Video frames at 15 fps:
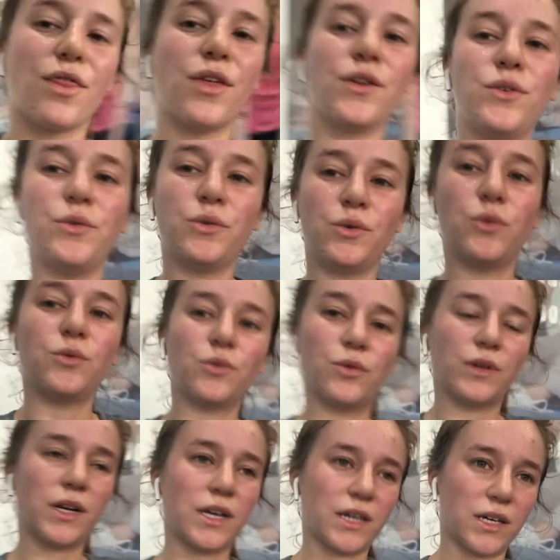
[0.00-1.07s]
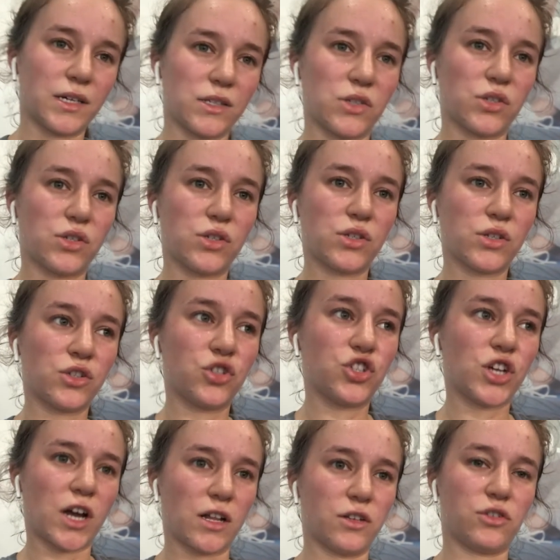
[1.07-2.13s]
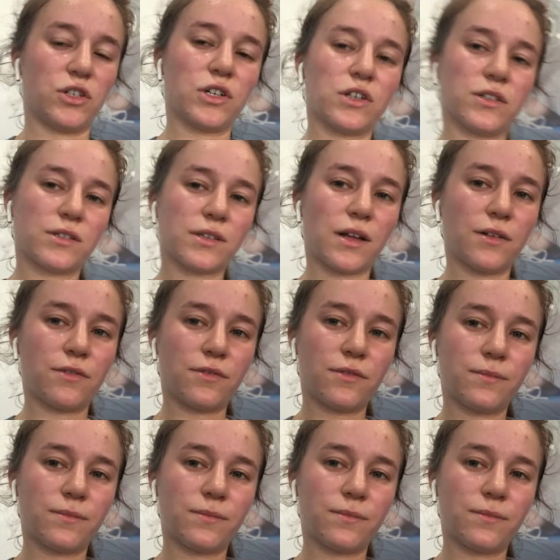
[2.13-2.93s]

the new Noor is challenging herself.